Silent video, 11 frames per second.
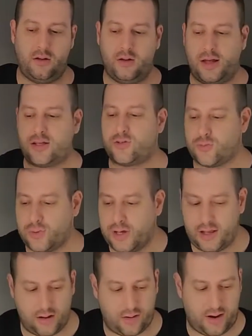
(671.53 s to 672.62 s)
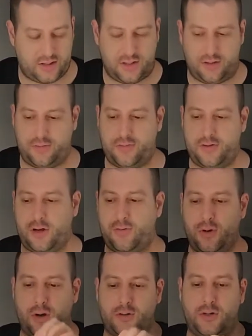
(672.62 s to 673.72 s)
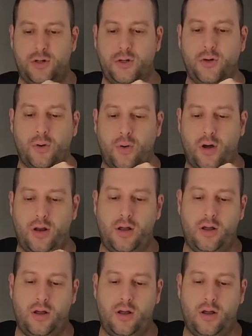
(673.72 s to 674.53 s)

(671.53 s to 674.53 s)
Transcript: That's really aggressive. Now, if we go to the newer one,